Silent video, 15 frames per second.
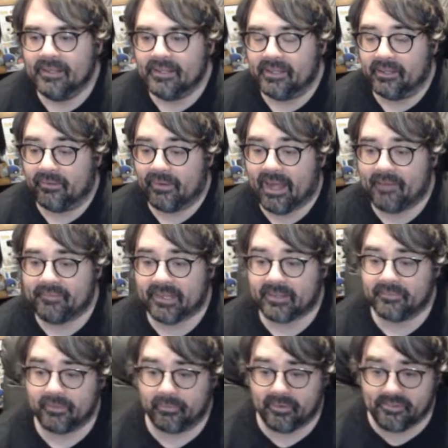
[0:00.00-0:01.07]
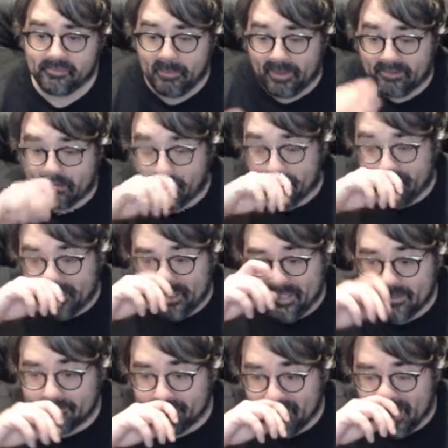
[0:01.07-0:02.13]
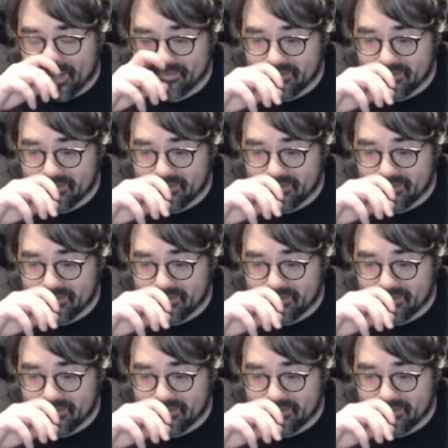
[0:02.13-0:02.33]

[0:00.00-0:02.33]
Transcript: have the responsibility of that,